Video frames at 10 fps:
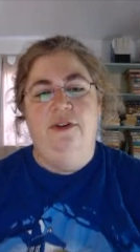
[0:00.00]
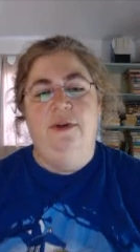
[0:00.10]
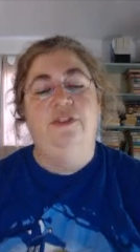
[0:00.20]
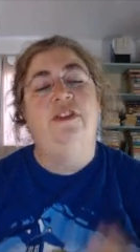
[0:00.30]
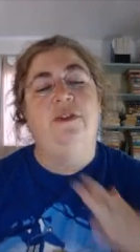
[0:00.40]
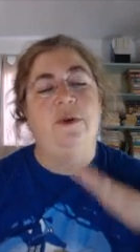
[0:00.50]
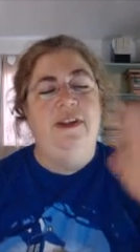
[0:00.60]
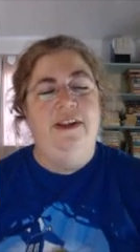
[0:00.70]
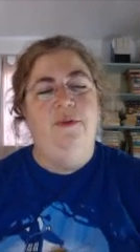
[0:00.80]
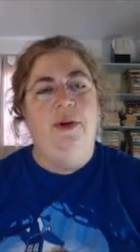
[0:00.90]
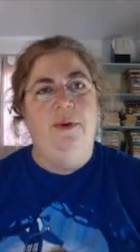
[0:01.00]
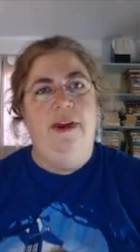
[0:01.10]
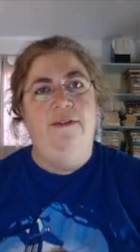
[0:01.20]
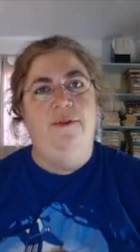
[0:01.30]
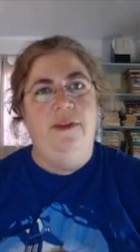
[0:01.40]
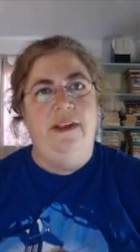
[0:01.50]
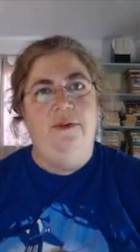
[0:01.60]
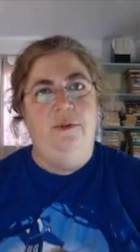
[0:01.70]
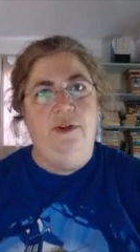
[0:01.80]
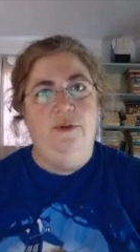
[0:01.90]
well, she's going to give one away for the
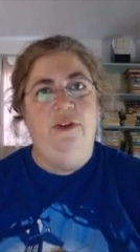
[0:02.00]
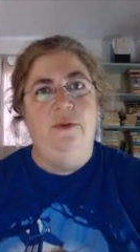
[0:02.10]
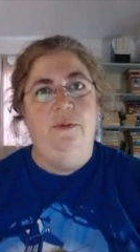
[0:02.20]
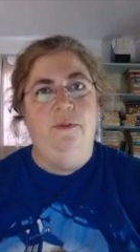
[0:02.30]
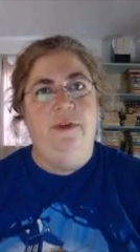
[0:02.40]
YouTube